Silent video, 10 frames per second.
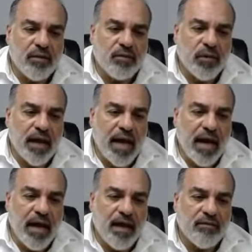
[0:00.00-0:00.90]
we
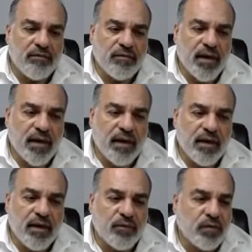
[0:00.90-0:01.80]
have
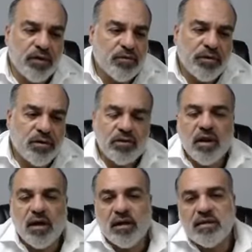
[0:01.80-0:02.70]
and we do it
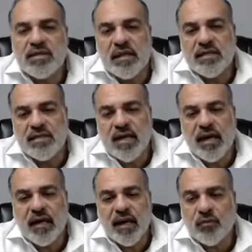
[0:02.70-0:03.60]

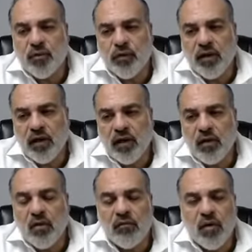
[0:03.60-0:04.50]
telepsych, and we're thinking
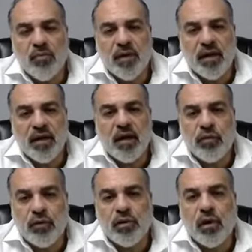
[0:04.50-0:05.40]
of opening a
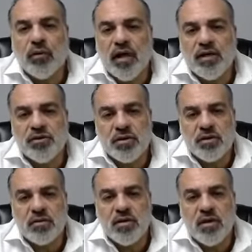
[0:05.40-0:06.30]
third
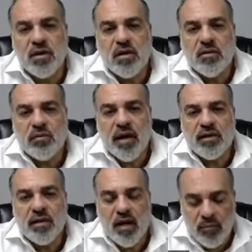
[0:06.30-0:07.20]
location right
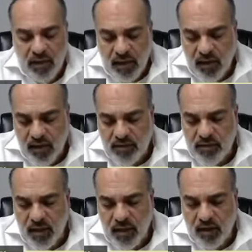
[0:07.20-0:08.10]
now
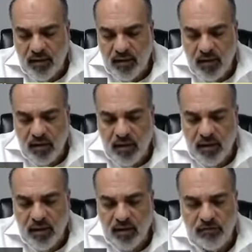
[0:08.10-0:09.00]
because, and
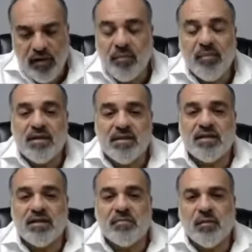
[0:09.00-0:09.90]
if I may say
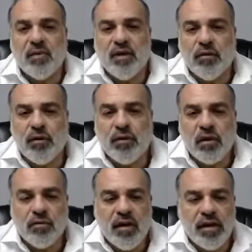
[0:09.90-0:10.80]
something about the third
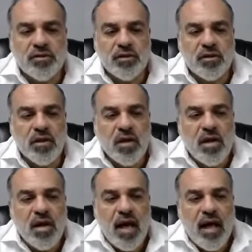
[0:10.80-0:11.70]
location,
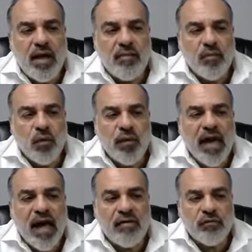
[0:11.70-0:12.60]
mm-hmm. We
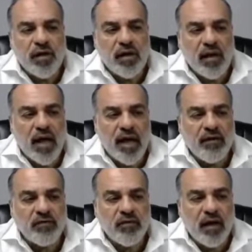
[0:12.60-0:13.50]
have
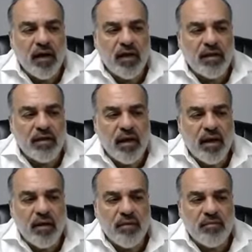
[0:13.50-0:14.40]
realized, and
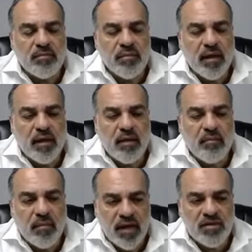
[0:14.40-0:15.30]

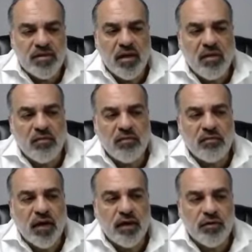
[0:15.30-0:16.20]
myself,
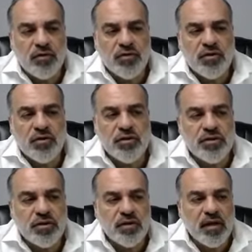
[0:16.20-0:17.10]
a
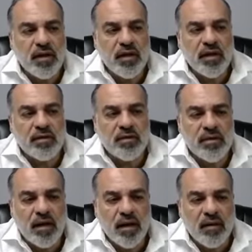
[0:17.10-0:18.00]
neurosurgeon, and
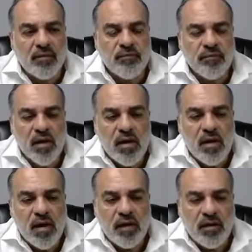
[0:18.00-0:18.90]
an